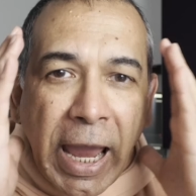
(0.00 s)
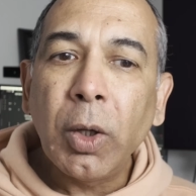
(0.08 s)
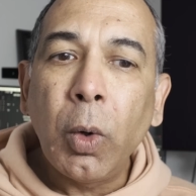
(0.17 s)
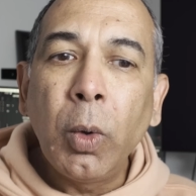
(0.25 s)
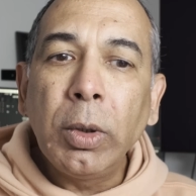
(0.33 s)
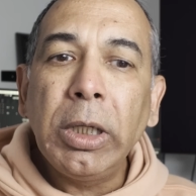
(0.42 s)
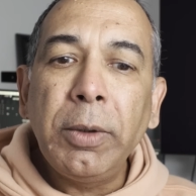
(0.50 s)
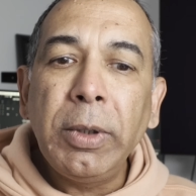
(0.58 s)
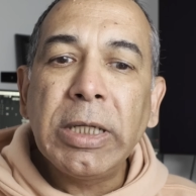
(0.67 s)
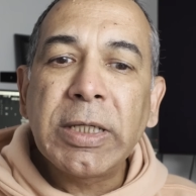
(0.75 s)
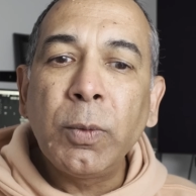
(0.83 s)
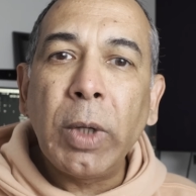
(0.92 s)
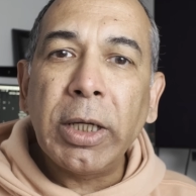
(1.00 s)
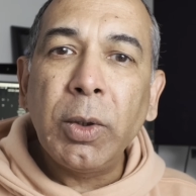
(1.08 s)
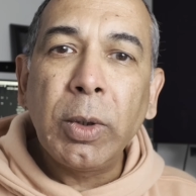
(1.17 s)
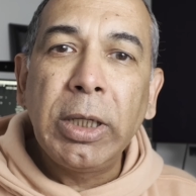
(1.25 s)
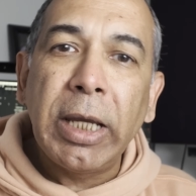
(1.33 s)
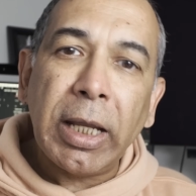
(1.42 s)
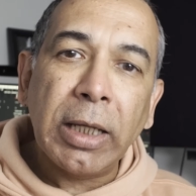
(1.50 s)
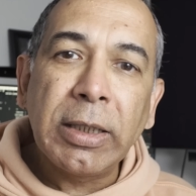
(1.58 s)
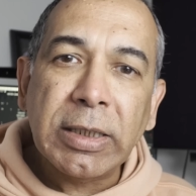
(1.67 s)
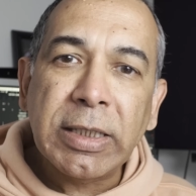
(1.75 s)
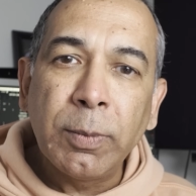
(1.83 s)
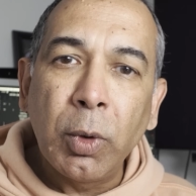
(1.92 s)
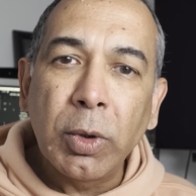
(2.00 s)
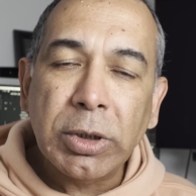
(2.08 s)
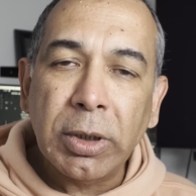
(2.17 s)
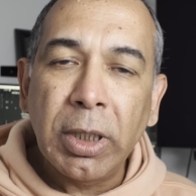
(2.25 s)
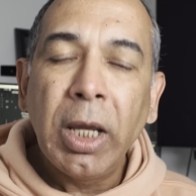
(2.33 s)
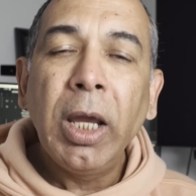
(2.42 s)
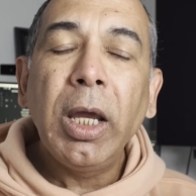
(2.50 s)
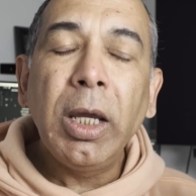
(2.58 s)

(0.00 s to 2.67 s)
The only reason why you're getting this emotion